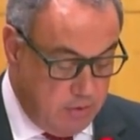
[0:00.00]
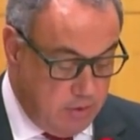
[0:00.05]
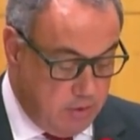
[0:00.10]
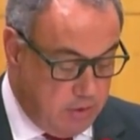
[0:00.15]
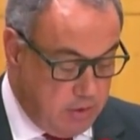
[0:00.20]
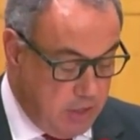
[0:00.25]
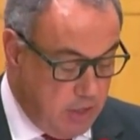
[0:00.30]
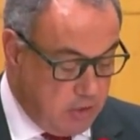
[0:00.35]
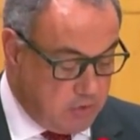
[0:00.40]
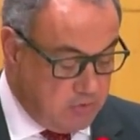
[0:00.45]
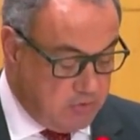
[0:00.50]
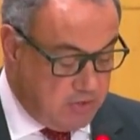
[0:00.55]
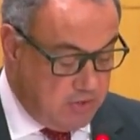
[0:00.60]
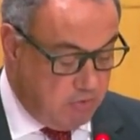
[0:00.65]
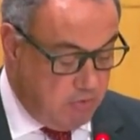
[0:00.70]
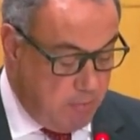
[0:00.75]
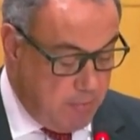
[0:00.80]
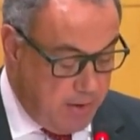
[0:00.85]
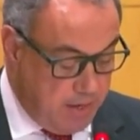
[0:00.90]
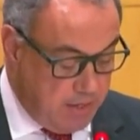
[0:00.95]
The urgency
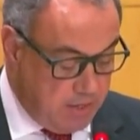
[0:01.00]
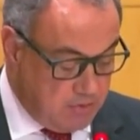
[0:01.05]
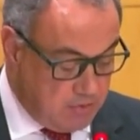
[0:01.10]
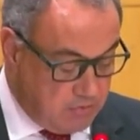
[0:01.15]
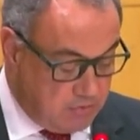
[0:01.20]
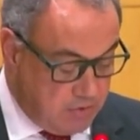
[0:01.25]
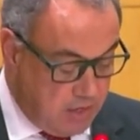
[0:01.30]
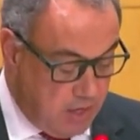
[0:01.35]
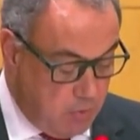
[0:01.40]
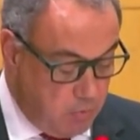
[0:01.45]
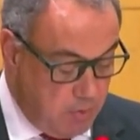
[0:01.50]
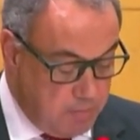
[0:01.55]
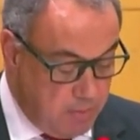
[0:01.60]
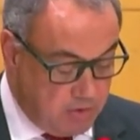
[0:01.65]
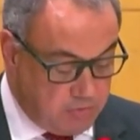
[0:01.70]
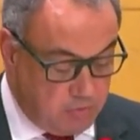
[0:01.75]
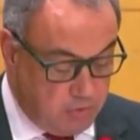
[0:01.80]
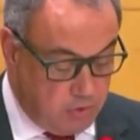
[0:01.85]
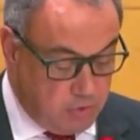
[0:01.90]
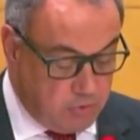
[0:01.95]
remains, and we
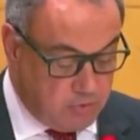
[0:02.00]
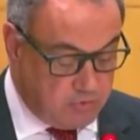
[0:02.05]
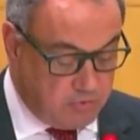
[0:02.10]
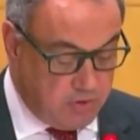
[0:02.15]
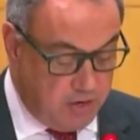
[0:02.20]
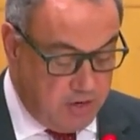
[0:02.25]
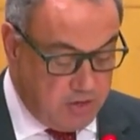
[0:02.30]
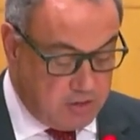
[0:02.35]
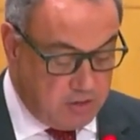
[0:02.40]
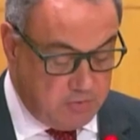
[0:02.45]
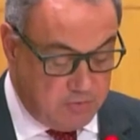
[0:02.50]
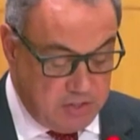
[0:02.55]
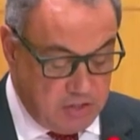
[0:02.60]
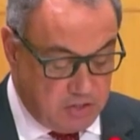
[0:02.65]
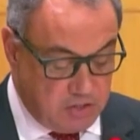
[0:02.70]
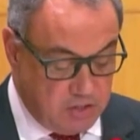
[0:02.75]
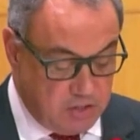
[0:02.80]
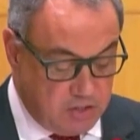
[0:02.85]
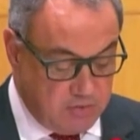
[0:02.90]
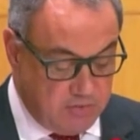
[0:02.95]
must not lose sight of
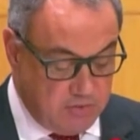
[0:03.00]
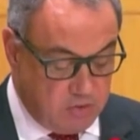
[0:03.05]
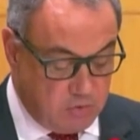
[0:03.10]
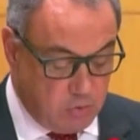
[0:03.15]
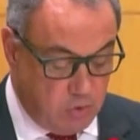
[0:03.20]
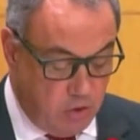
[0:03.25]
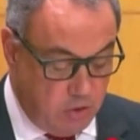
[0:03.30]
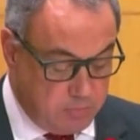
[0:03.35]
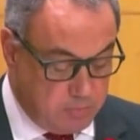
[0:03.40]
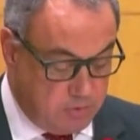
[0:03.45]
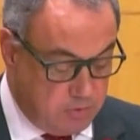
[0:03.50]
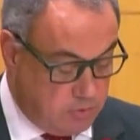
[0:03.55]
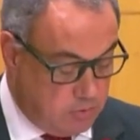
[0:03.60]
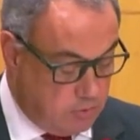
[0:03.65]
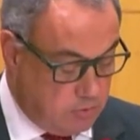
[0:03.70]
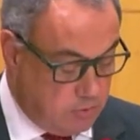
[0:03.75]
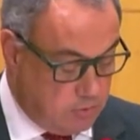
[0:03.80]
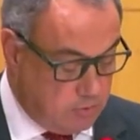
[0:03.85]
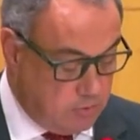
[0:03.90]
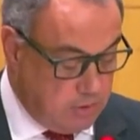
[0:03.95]
each individual
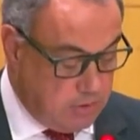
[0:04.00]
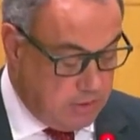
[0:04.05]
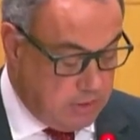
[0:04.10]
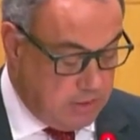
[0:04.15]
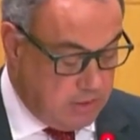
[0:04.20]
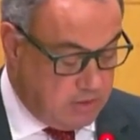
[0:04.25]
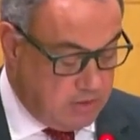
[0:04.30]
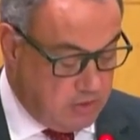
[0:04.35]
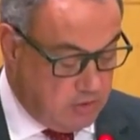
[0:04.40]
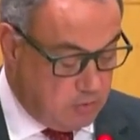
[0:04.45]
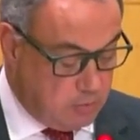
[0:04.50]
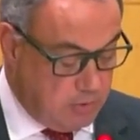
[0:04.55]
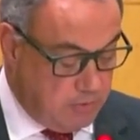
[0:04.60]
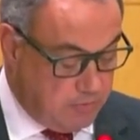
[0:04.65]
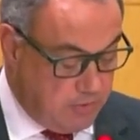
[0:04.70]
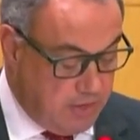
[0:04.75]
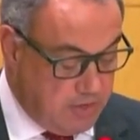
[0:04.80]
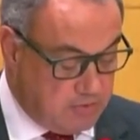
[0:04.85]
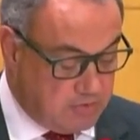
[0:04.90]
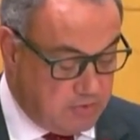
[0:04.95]
obstacle it is we
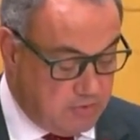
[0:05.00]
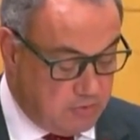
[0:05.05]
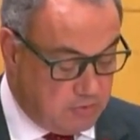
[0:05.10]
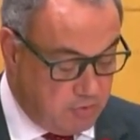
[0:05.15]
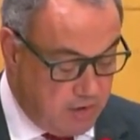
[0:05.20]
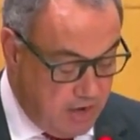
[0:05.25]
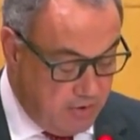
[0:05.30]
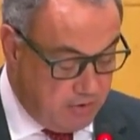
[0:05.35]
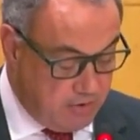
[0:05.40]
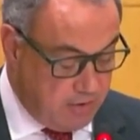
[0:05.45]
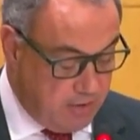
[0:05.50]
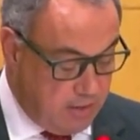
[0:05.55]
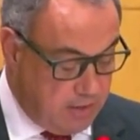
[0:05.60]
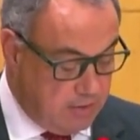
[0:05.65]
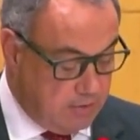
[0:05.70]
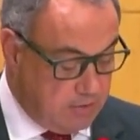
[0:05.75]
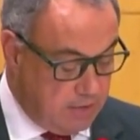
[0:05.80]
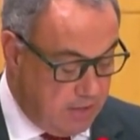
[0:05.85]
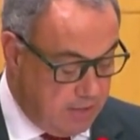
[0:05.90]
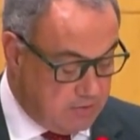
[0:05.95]
face in
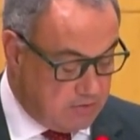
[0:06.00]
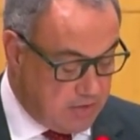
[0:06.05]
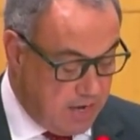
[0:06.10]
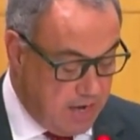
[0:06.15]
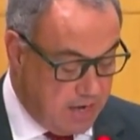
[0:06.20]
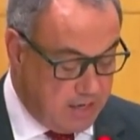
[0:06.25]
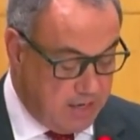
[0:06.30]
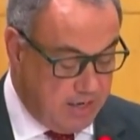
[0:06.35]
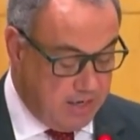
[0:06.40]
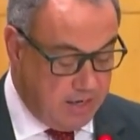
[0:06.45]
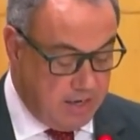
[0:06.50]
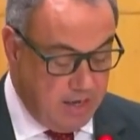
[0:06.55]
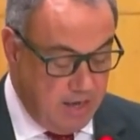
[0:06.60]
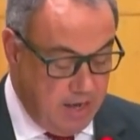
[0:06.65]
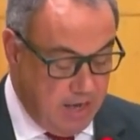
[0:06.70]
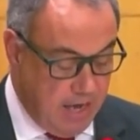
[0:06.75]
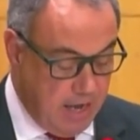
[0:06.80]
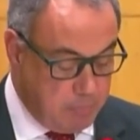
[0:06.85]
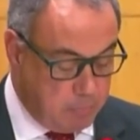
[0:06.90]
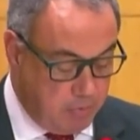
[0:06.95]
tackling
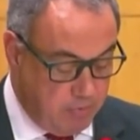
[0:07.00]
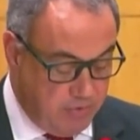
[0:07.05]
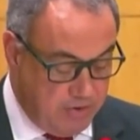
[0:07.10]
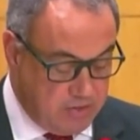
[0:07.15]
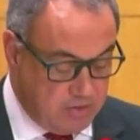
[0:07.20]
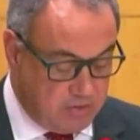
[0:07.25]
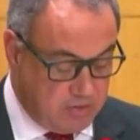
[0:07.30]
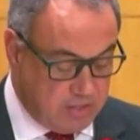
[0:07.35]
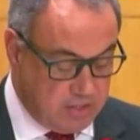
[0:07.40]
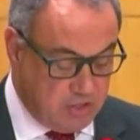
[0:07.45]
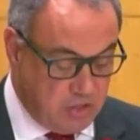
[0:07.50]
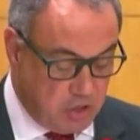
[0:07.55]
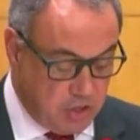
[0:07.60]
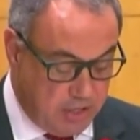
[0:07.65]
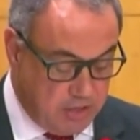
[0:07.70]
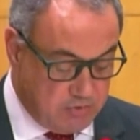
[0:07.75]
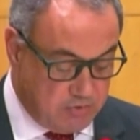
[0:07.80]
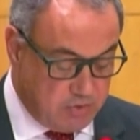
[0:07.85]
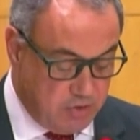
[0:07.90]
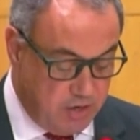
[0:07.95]
and preventing
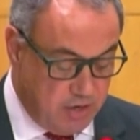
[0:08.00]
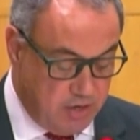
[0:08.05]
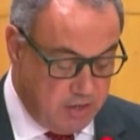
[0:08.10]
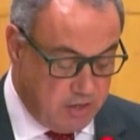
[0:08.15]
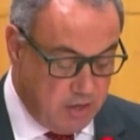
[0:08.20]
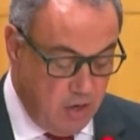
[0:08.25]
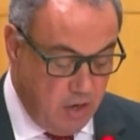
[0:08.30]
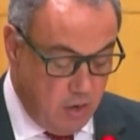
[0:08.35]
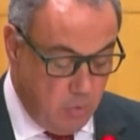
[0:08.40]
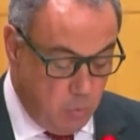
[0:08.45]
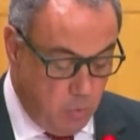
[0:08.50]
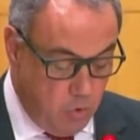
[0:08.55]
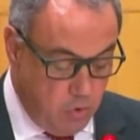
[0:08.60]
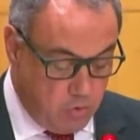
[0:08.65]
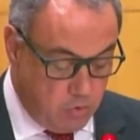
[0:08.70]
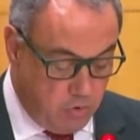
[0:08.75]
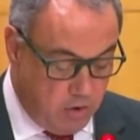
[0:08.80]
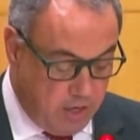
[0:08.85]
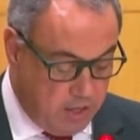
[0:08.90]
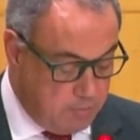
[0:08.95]
genocide, war
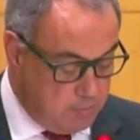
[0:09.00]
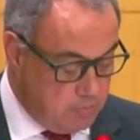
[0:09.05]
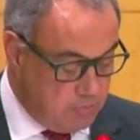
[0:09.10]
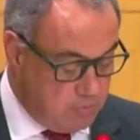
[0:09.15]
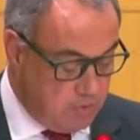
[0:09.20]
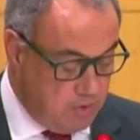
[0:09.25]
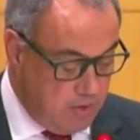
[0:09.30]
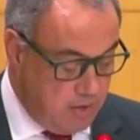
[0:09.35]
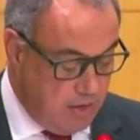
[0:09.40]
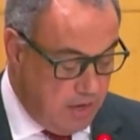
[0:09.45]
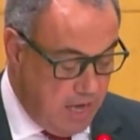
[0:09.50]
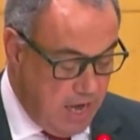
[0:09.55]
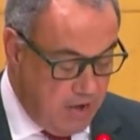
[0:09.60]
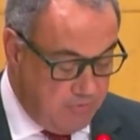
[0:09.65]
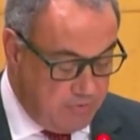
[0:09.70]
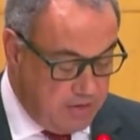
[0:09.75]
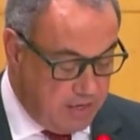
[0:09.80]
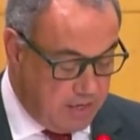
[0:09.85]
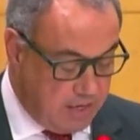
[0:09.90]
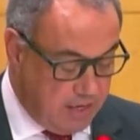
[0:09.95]
crimes,
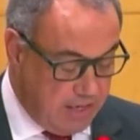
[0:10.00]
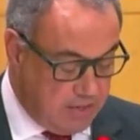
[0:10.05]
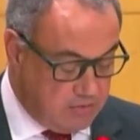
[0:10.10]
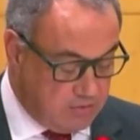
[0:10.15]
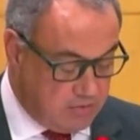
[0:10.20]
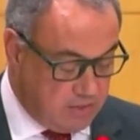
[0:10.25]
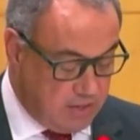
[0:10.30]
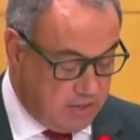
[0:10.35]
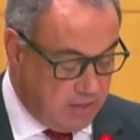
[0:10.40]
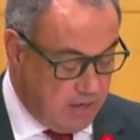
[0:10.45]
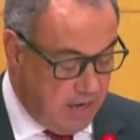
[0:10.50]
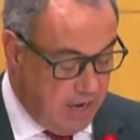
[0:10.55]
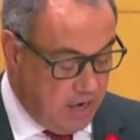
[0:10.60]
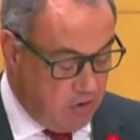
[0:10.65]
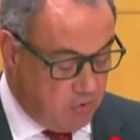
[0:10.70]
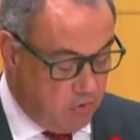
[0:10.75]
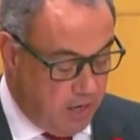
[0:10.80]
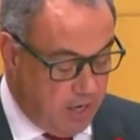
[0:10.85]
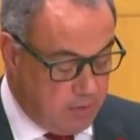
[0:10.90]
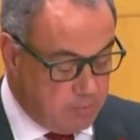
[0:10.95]
ethnic cleansing and
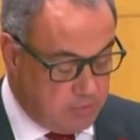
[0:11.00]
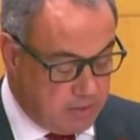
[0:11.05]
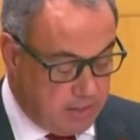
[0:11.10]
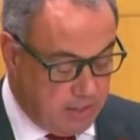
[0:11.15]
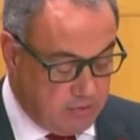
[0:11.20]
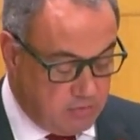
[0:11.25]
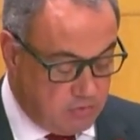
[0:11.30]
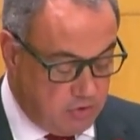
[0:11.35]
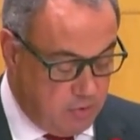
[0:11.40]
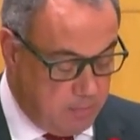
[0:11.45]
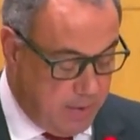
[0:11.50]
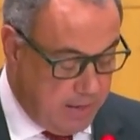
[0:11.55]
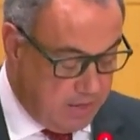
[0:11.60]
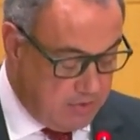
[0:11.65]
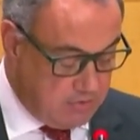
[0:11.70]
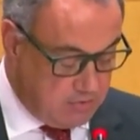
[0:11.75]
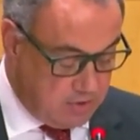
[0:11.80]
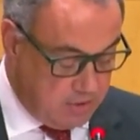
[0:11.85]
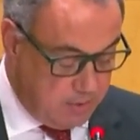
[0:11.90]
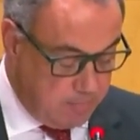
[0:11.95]
crimes against
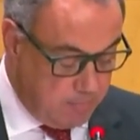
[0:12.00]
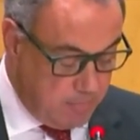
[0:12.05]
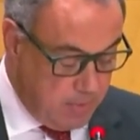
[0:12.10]
humanity.